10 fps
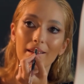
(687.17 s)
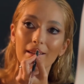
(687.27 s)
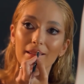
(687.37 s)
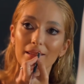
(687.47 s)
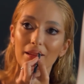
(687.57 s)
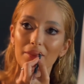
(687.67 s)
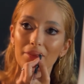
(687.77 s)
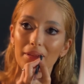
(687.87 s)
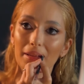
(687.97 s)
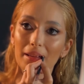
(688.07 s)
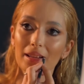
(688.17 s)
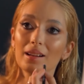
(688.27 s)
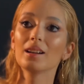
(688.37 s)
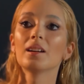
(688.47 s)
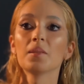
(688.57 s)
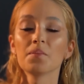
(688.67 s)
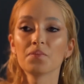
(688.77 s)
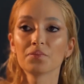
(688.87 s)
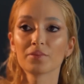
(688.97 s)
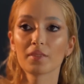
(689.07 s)
And I think
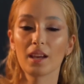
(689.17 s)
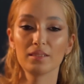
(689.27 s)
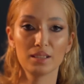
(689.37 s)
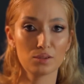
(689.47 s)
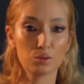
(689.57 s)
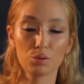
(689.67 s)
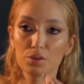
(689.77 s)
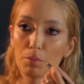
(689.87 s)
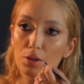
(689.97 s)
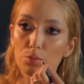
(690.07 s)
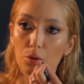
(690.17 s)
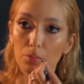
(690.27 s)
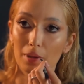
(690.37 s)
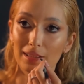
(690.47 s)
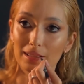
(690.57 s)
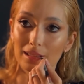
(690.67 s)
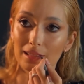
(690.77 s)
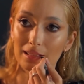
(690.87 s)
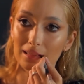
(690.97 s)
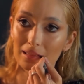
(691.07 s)
this looks much more better
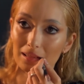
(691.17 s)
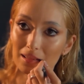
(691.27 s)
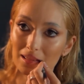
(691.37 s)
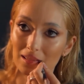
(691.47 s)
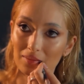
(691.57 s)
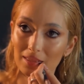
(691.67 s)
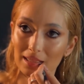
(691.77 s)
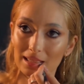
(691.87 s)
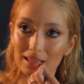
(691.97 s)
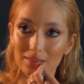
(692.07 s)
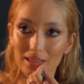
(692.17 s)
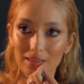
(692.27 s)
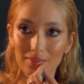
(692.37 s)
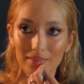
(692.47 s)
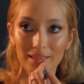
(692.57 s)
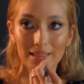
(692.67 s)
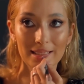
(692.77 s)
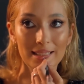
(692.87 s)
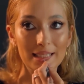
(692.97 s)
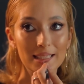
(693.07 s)
and also makes them
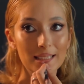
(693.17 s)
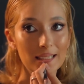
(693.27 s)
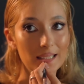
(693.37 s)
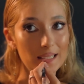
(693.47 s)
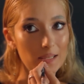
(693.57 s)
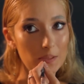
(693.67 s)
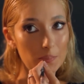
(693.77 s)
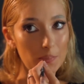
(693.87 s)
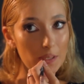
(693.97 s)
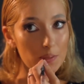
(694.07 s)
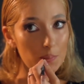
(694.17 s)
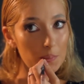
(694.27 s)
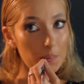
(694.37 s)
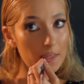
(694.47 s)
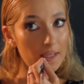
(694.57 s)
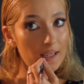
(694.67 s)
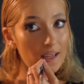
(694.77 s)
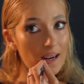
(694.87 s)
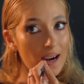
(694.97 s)
look much more bigger.